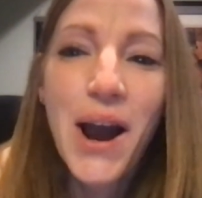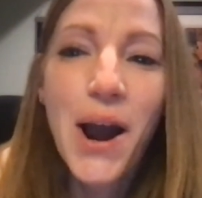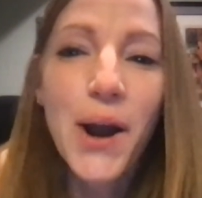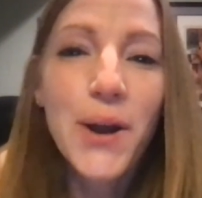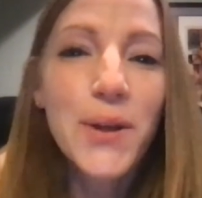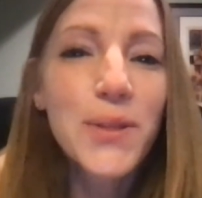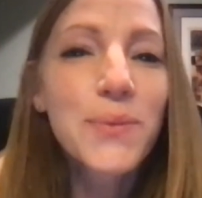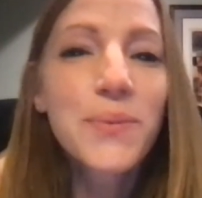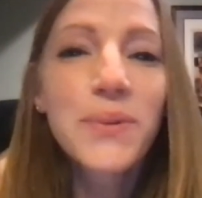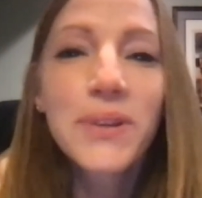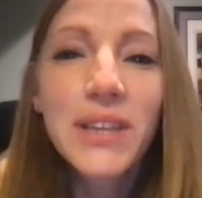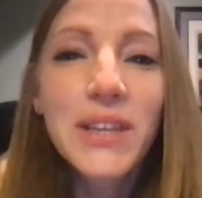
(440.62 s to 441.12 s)
are
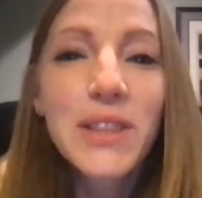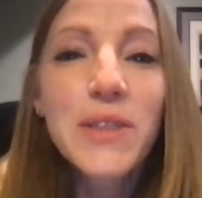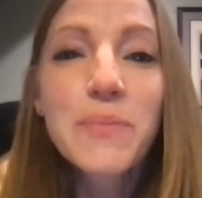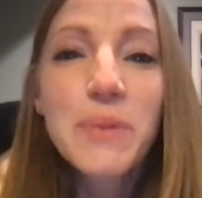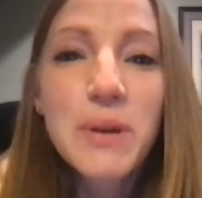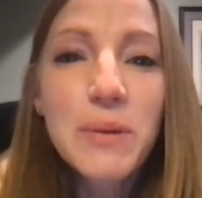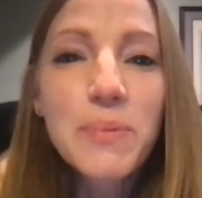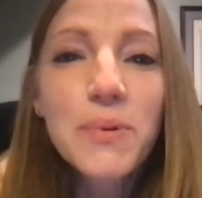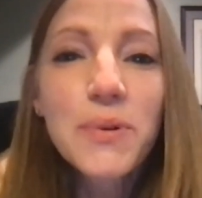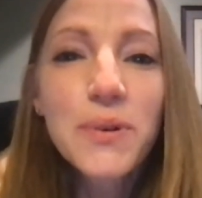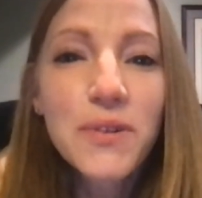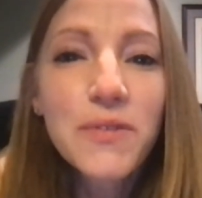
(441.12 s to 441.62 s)
really the
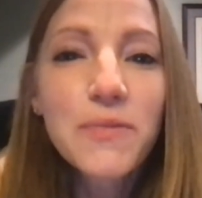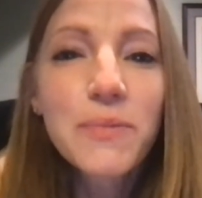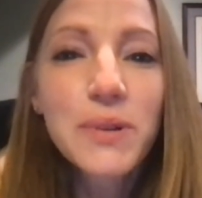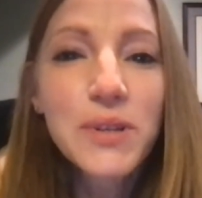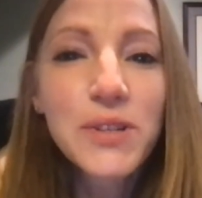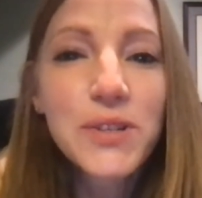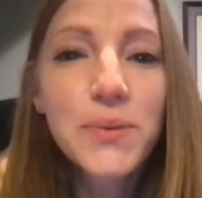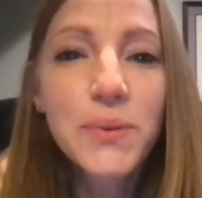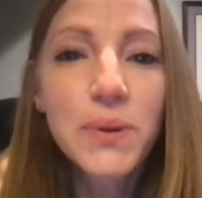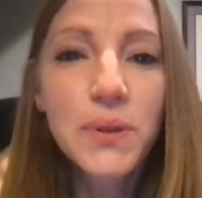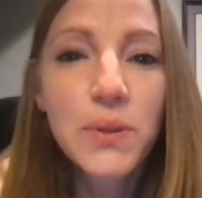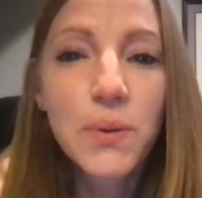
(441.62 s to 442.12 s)
people who've been
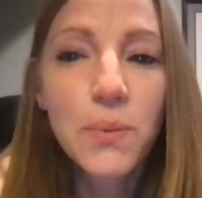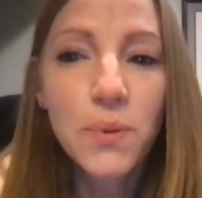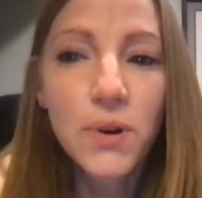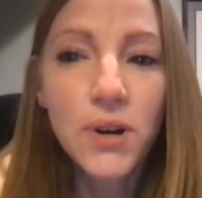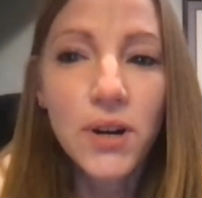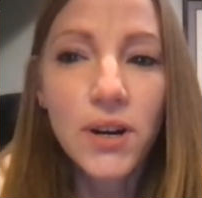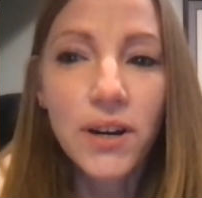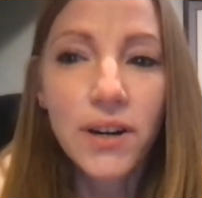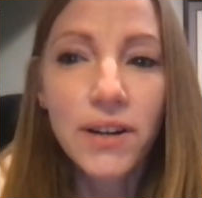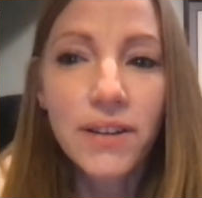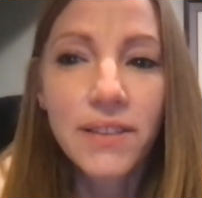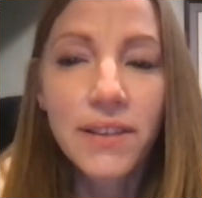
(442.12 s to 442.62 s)
doing the
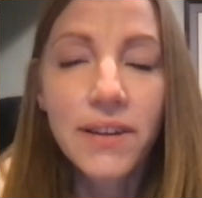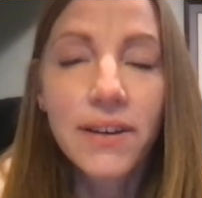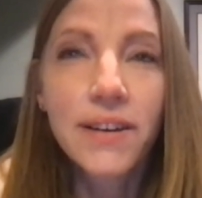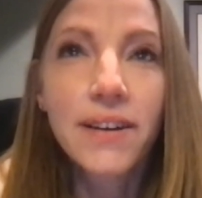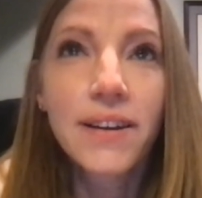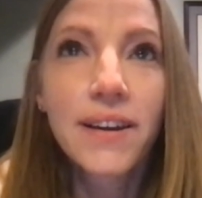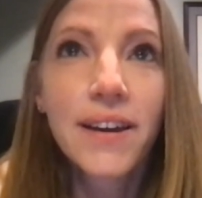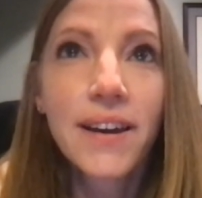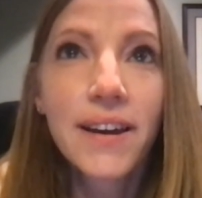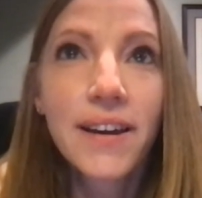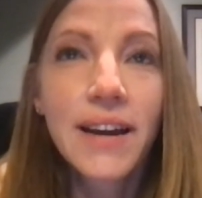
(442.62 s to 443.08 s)
work, the